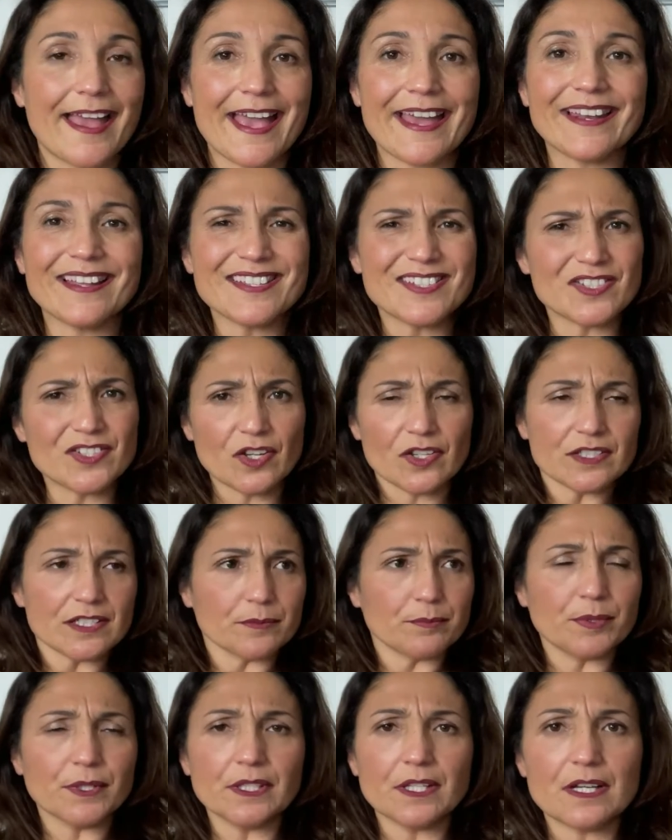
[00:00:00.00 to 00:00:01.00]
And I
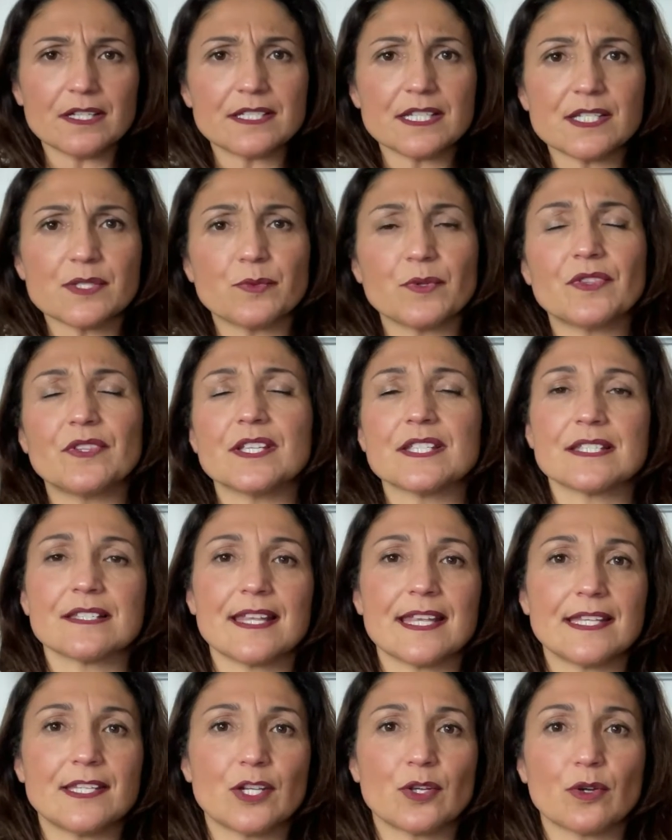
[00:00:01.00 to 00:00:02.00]
started Pilates with this
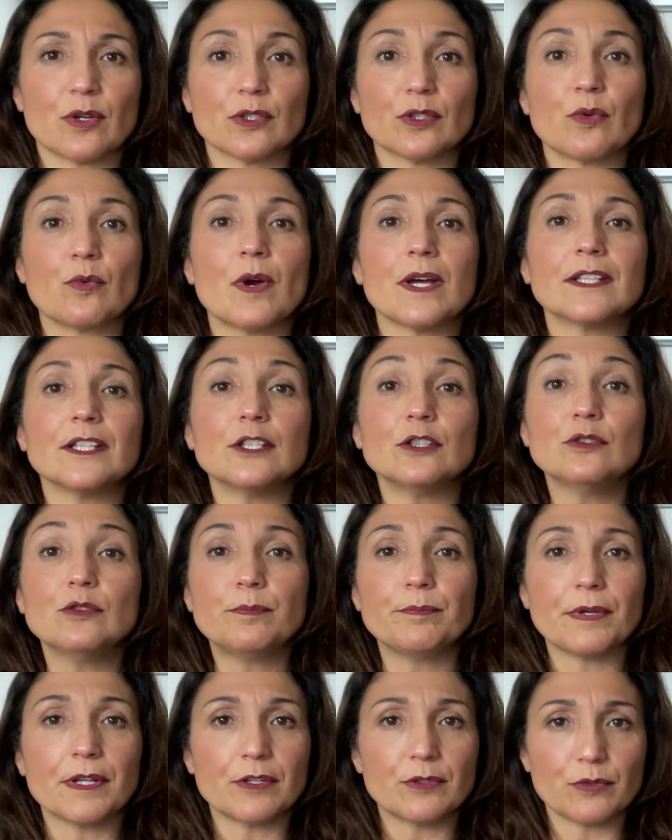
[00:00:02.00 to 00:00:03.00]
lady called
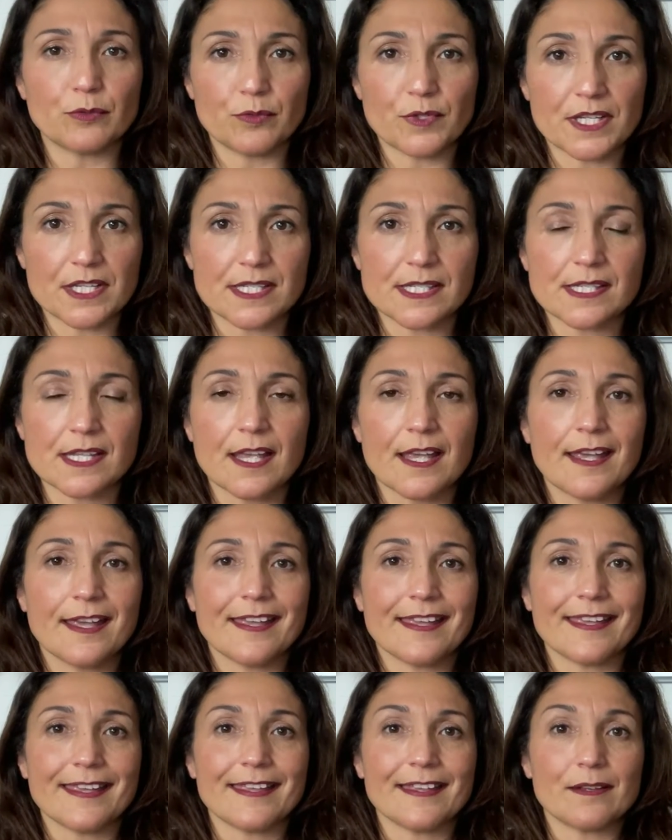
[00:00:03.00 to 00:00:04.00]
Guadalupe Ruiz
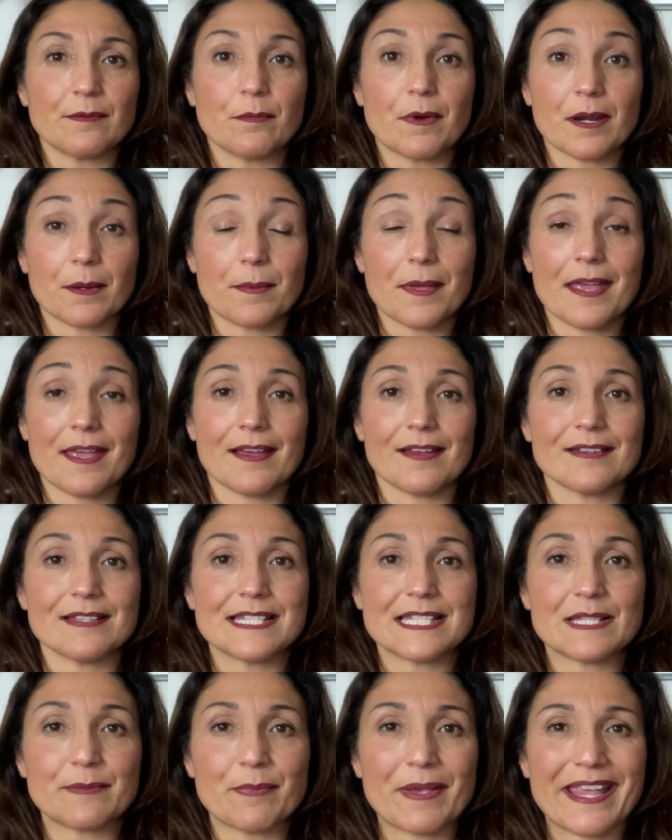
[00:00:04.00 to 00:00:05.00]
in Marbella in
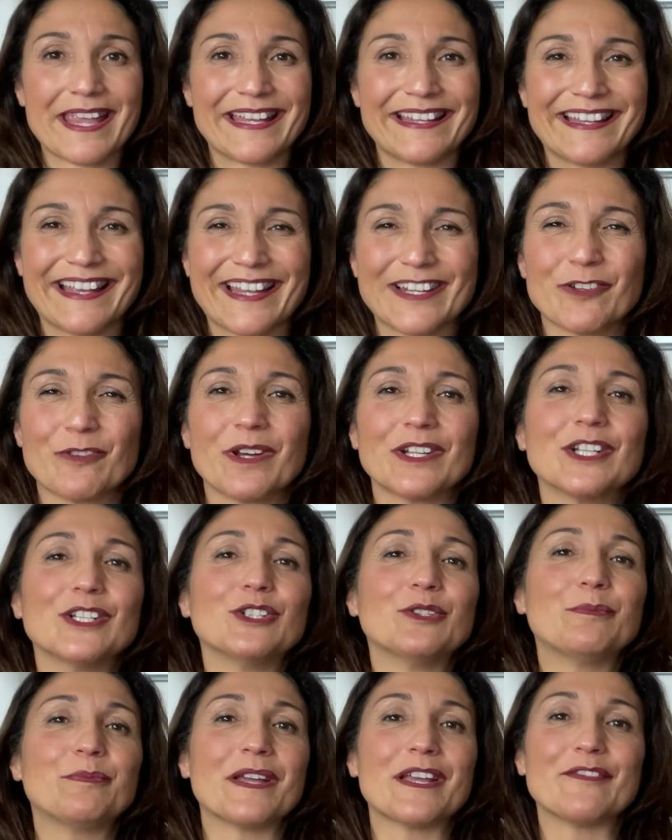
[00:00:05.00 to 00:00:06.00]
Spain. And
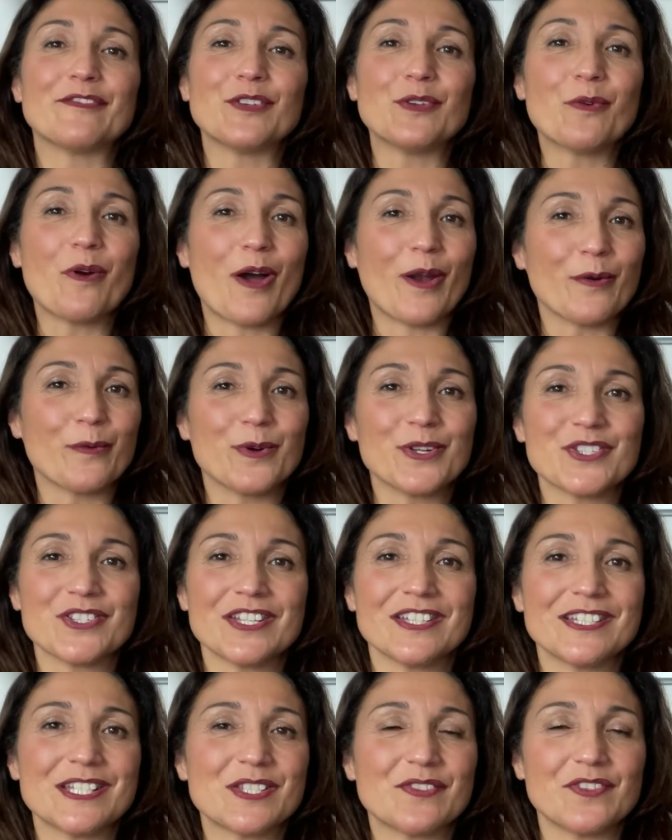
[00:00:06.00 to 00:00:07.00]
Guadalupe, if you are
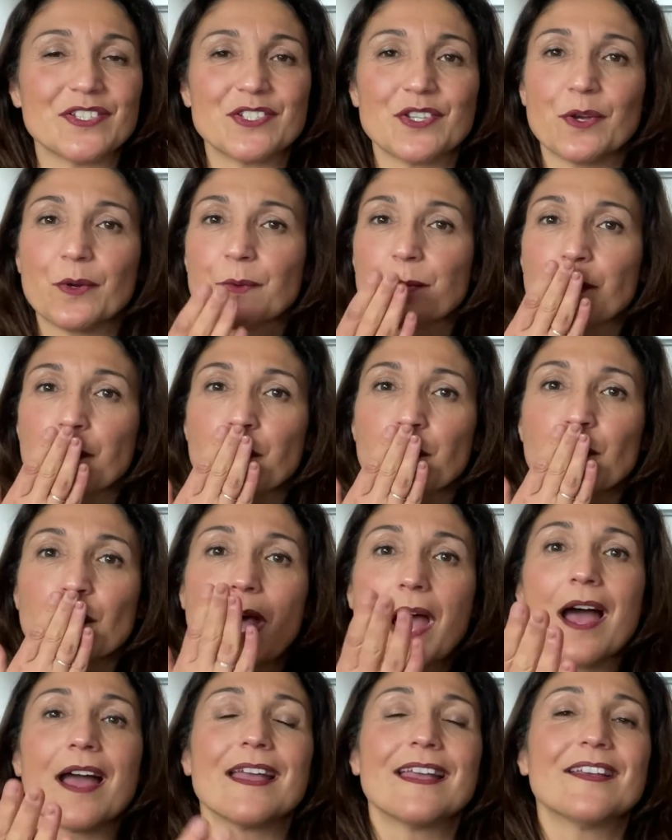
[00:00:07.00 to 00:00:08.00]
watching this video,
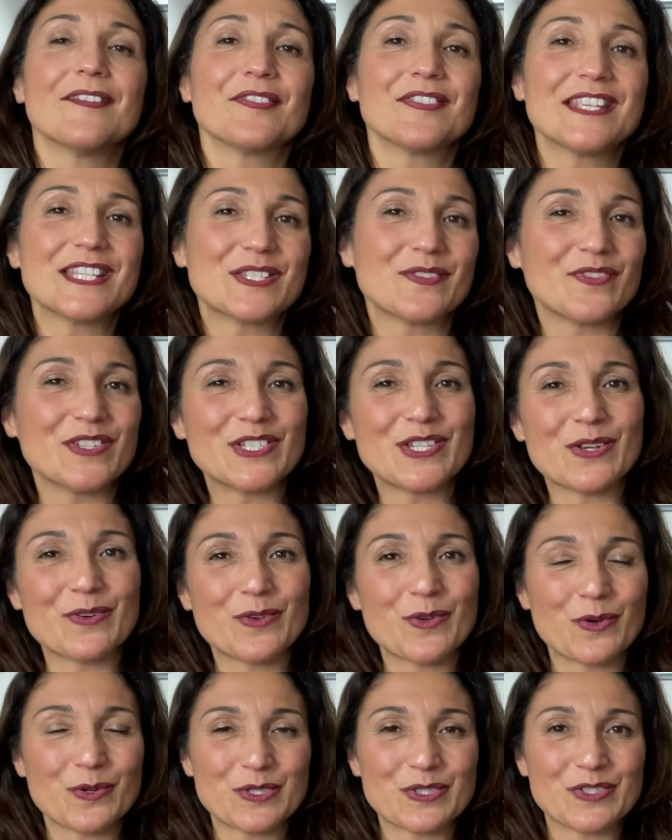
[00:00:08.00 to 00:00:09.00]
mwah, this video
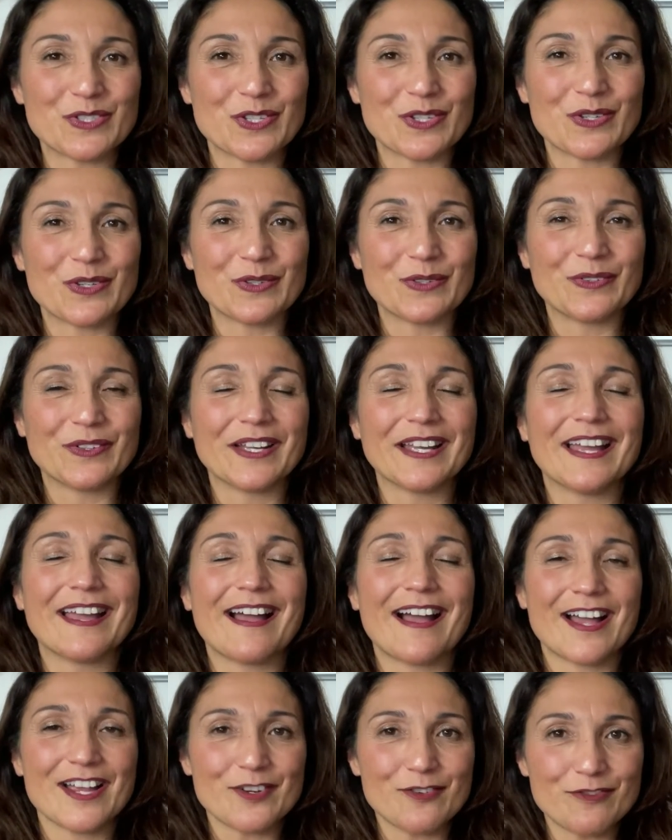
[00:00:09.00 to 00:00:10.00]
goes to you.
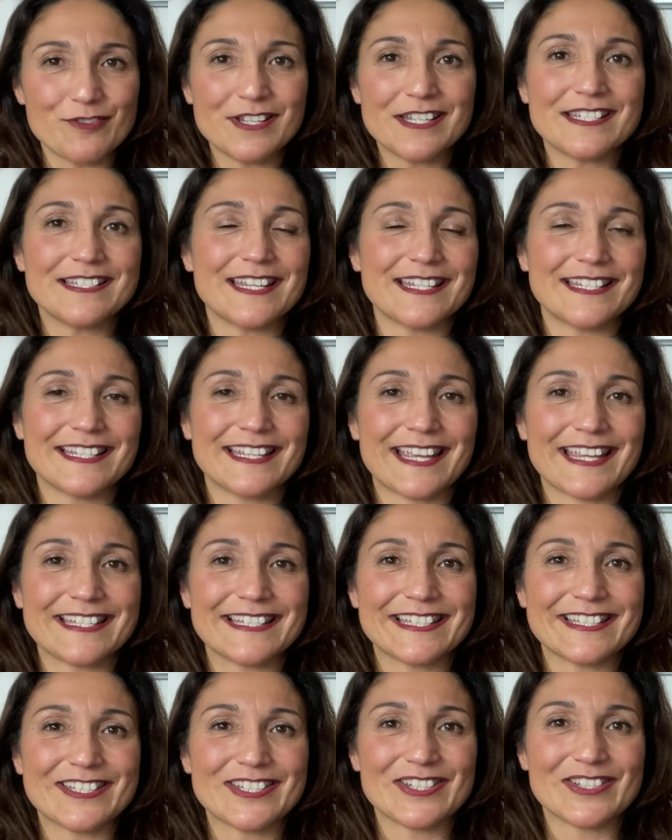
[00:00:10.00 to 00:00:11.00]
I really
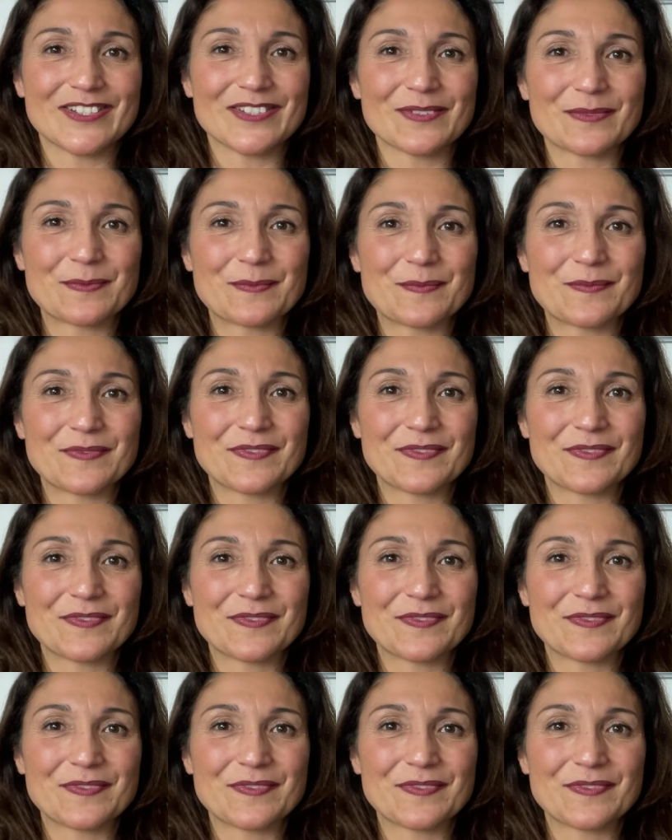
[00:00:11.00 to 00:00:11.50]
dedicate it to you.